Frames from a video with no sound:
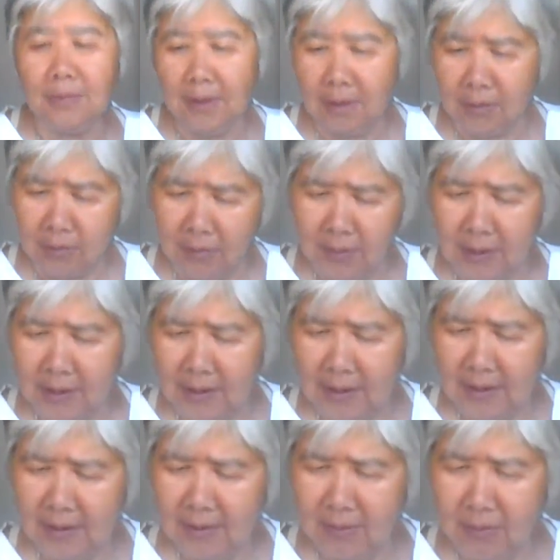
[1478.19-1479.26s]
what did
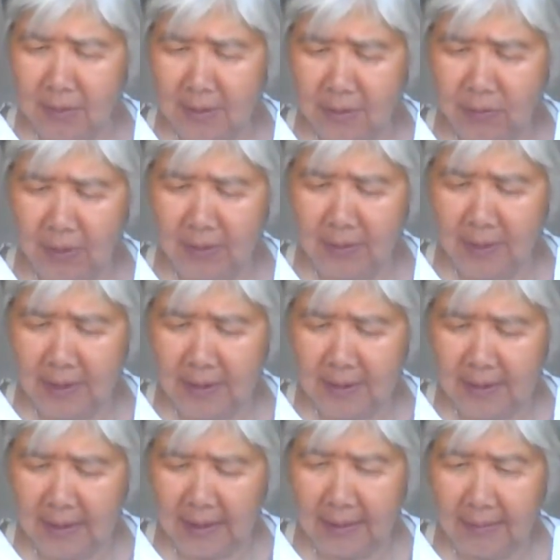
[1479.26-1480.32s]
it was one of these